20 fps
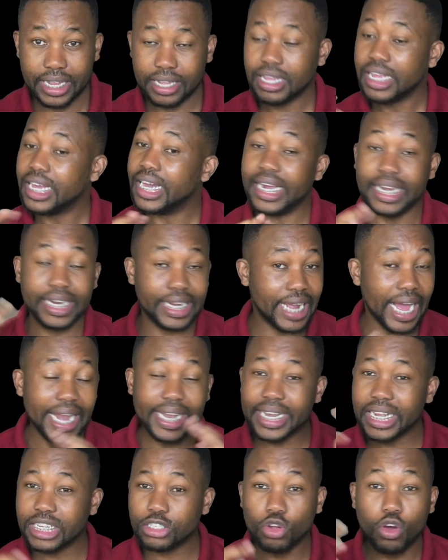Regardless
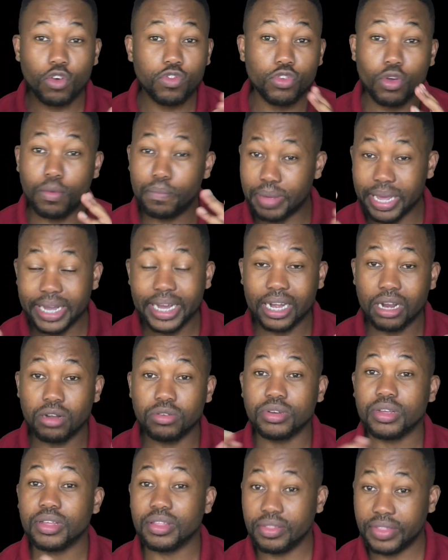of your background,
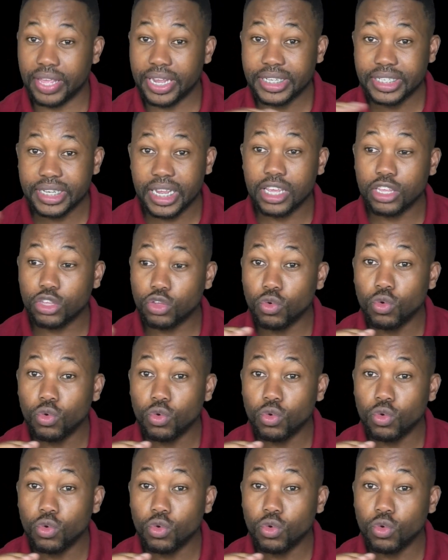they take you